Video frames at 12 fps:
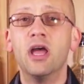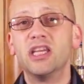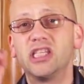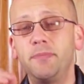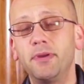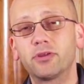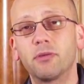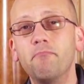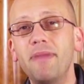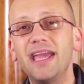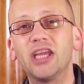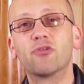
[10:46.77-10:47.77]
to be able to
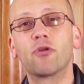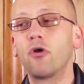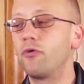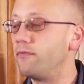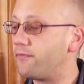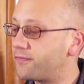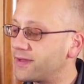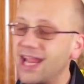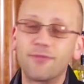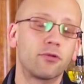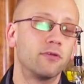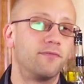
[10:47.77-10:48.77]
make your own
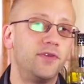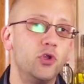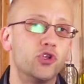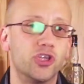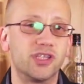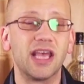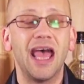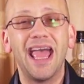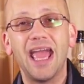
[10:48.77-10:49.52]
flavor infusions